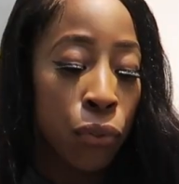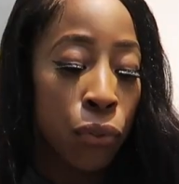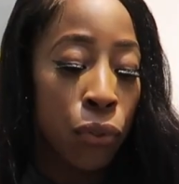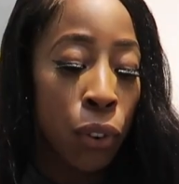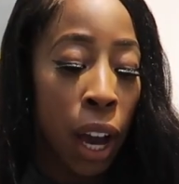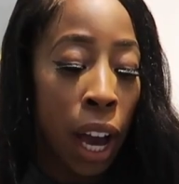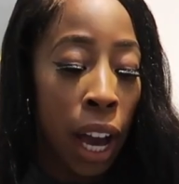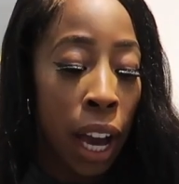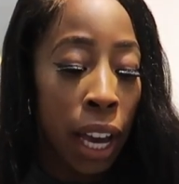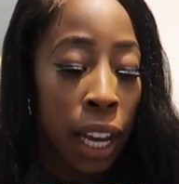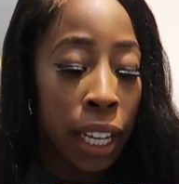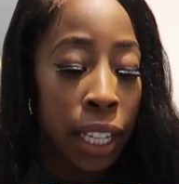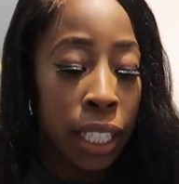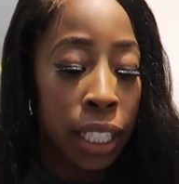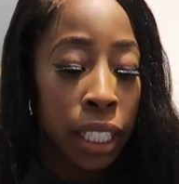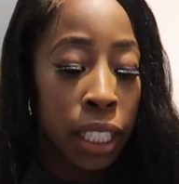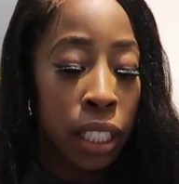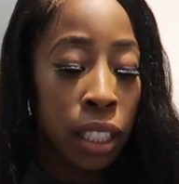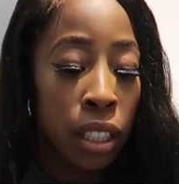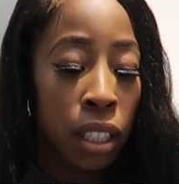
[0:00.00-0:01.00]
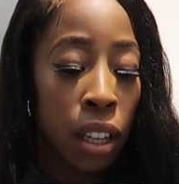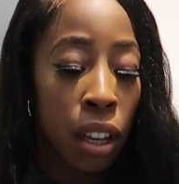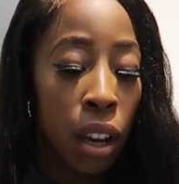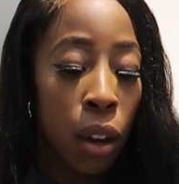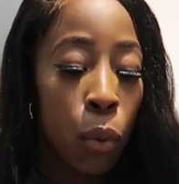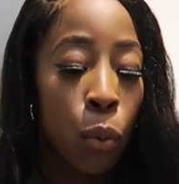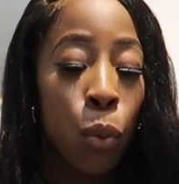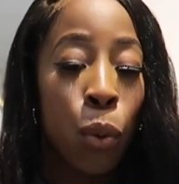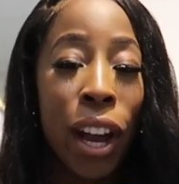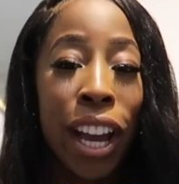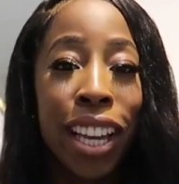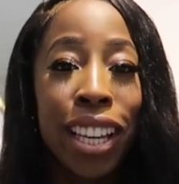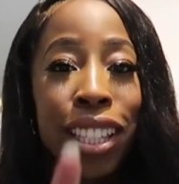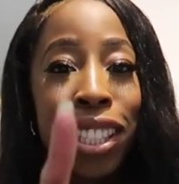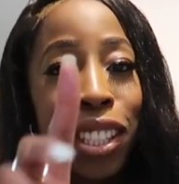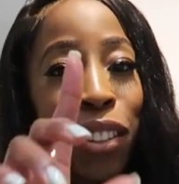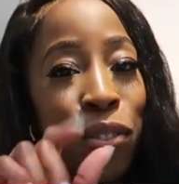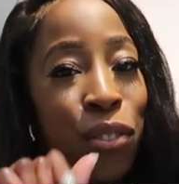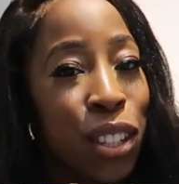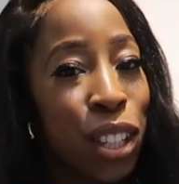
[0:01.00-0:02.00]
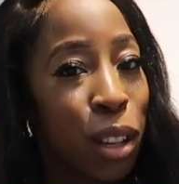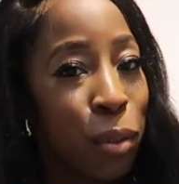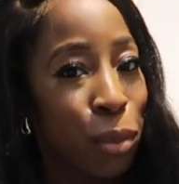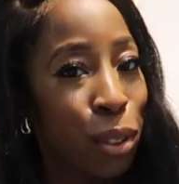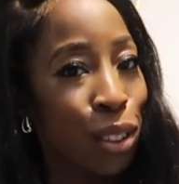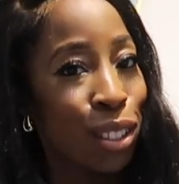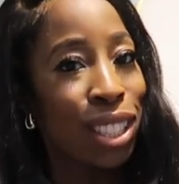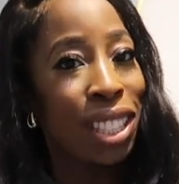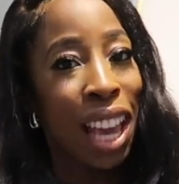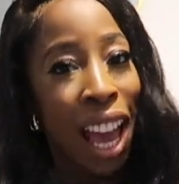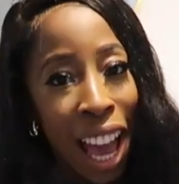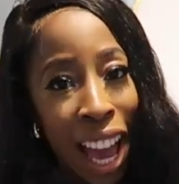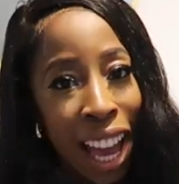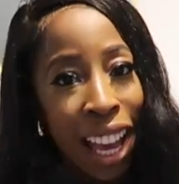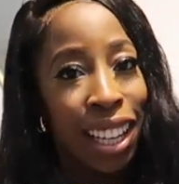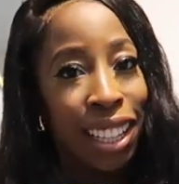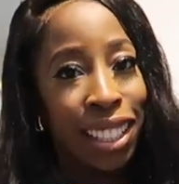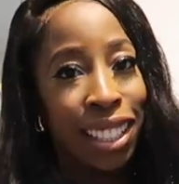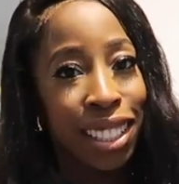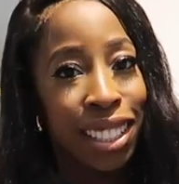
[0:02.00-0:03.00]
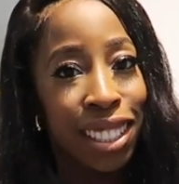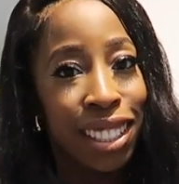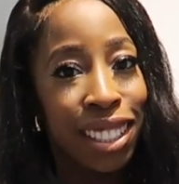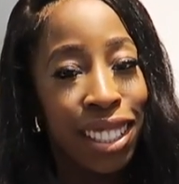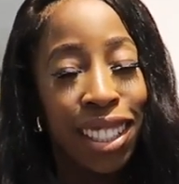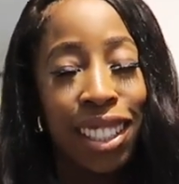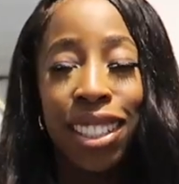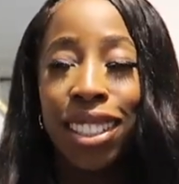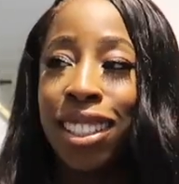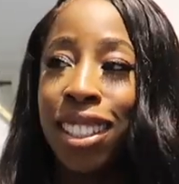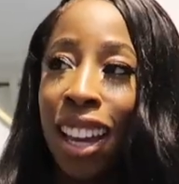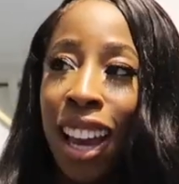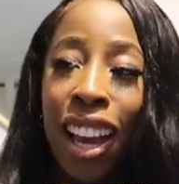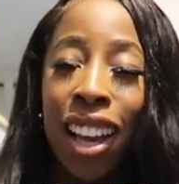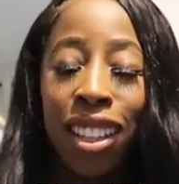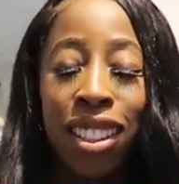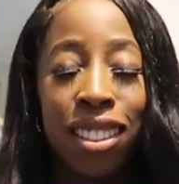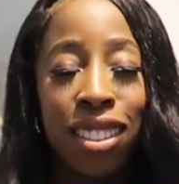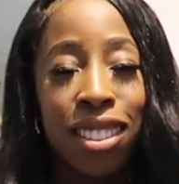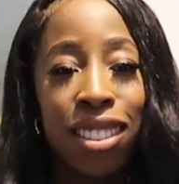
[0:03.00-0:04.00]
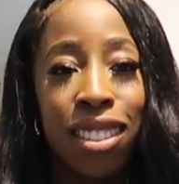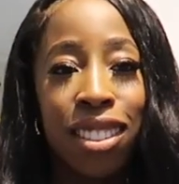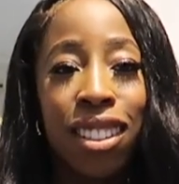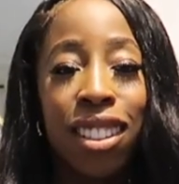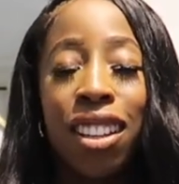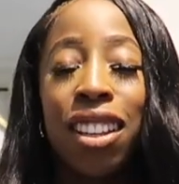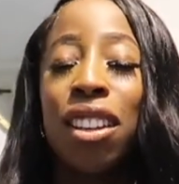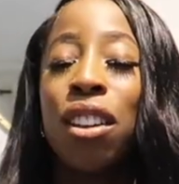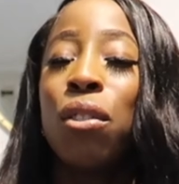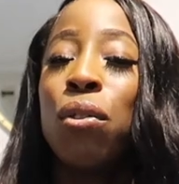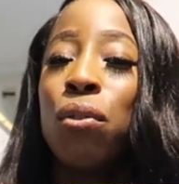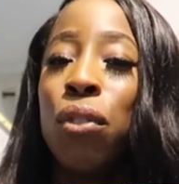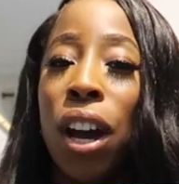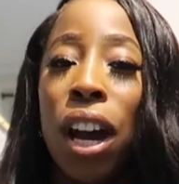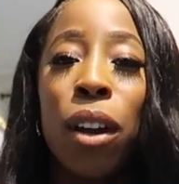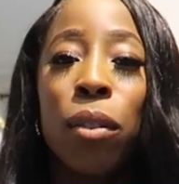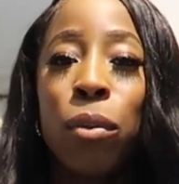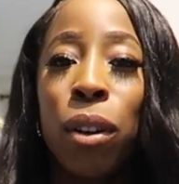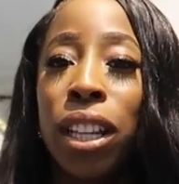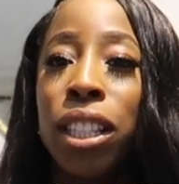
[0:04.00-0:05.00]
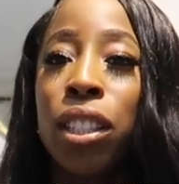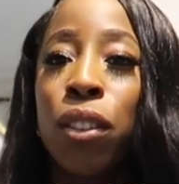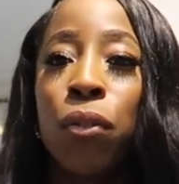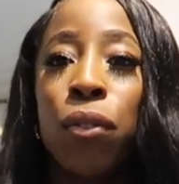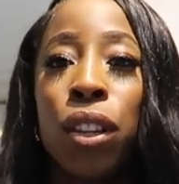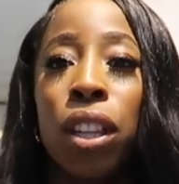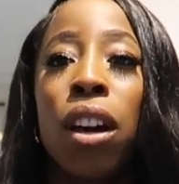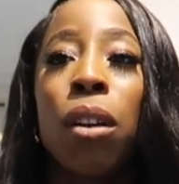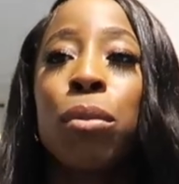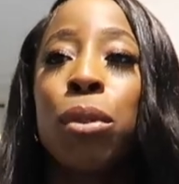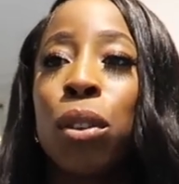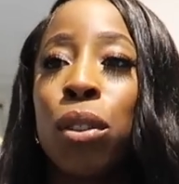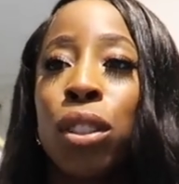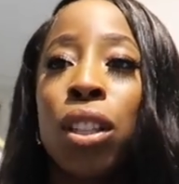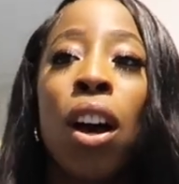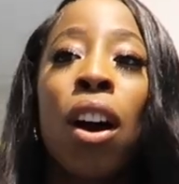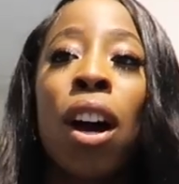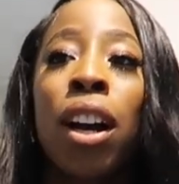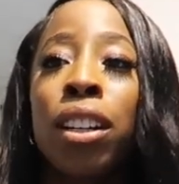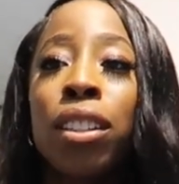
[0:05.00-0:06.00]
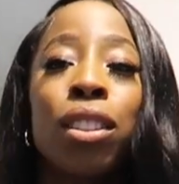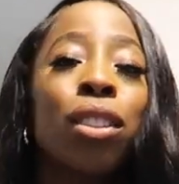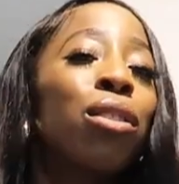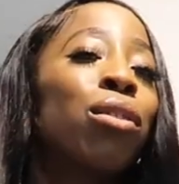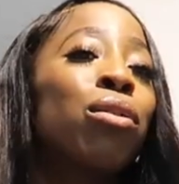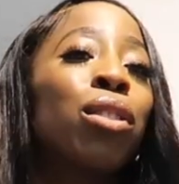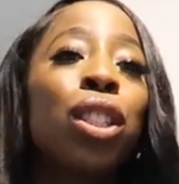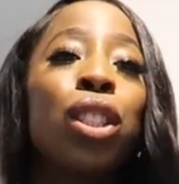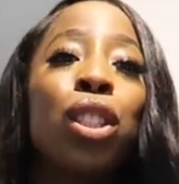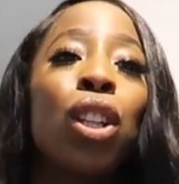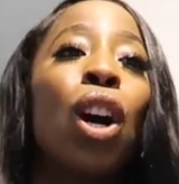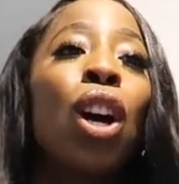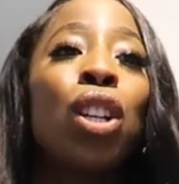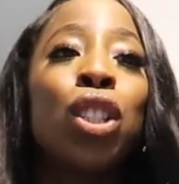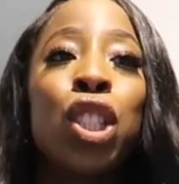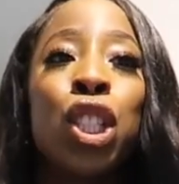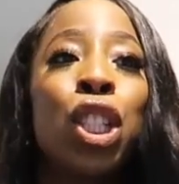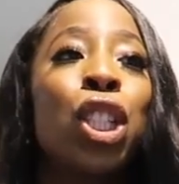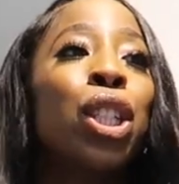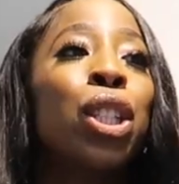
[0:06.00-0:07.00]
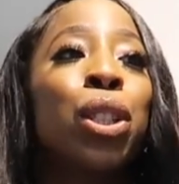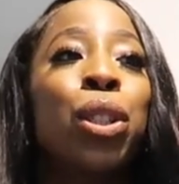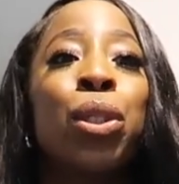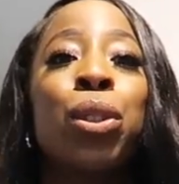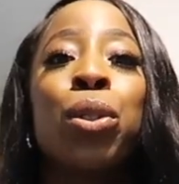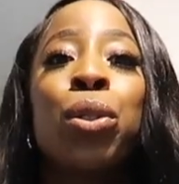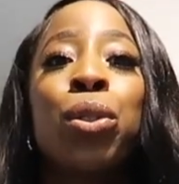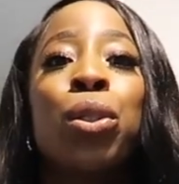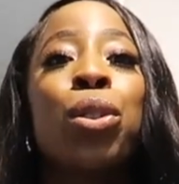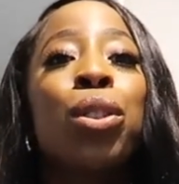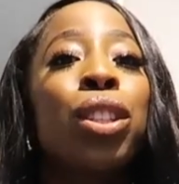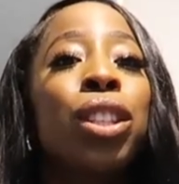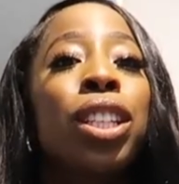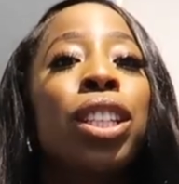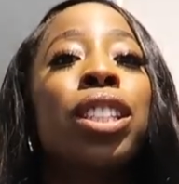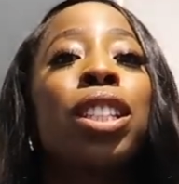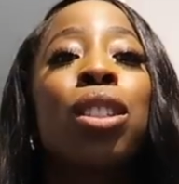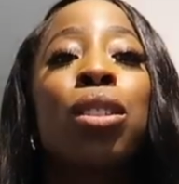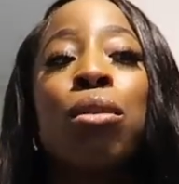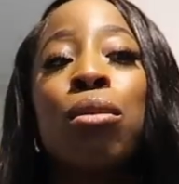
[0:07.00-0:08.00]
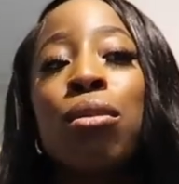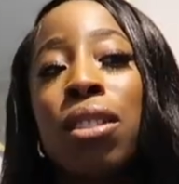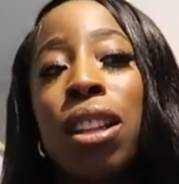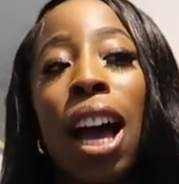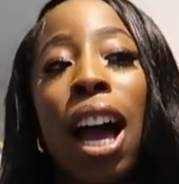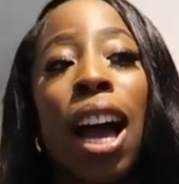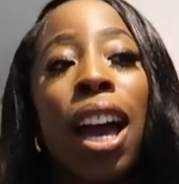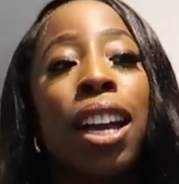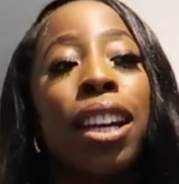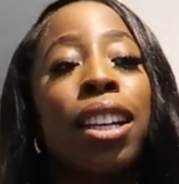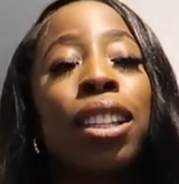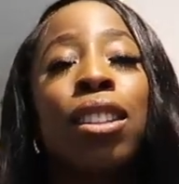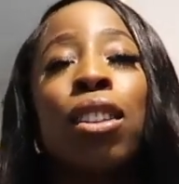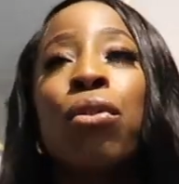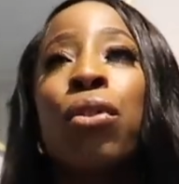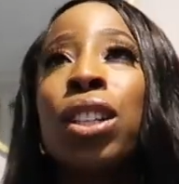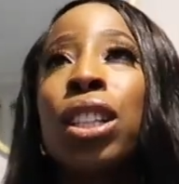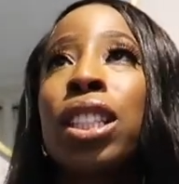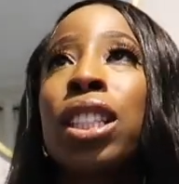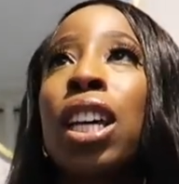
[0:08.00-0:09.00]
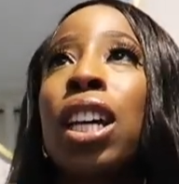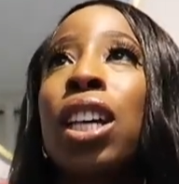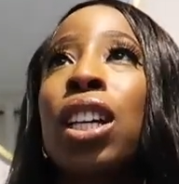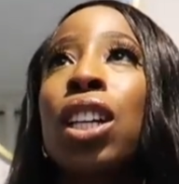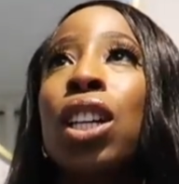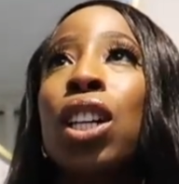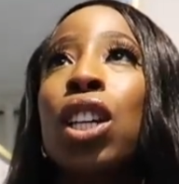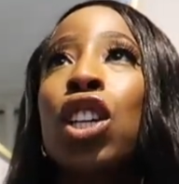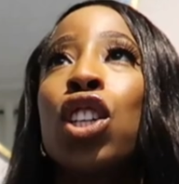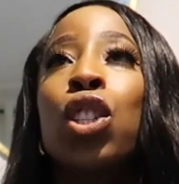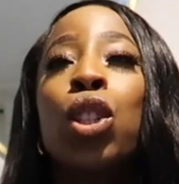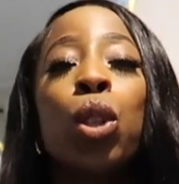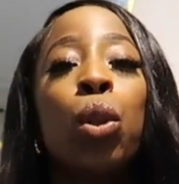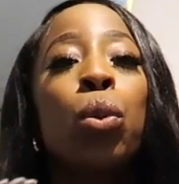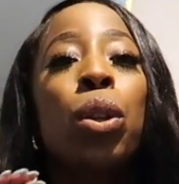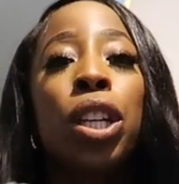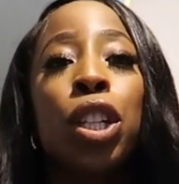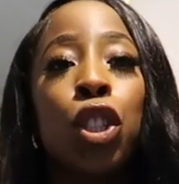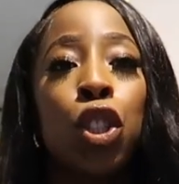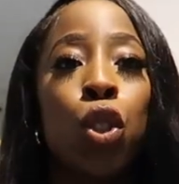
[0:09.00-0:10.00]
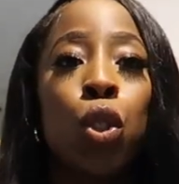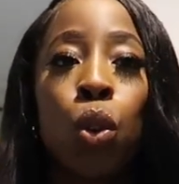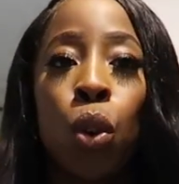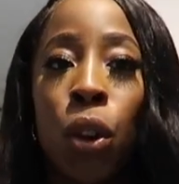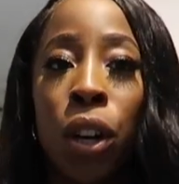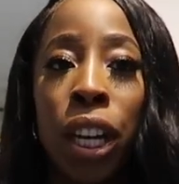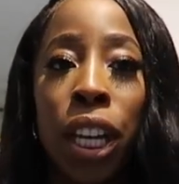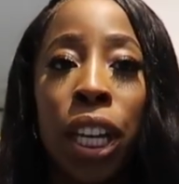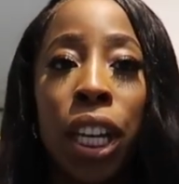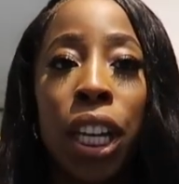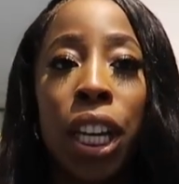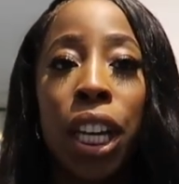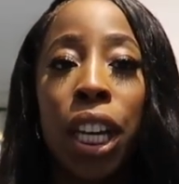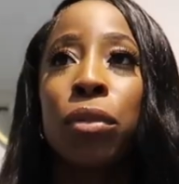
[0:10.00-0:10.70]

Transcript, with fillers: Find ways to fill up your tank. Yes, find ways to fill up your tank to recharge you. Do the things that you like and the things that you enjoy.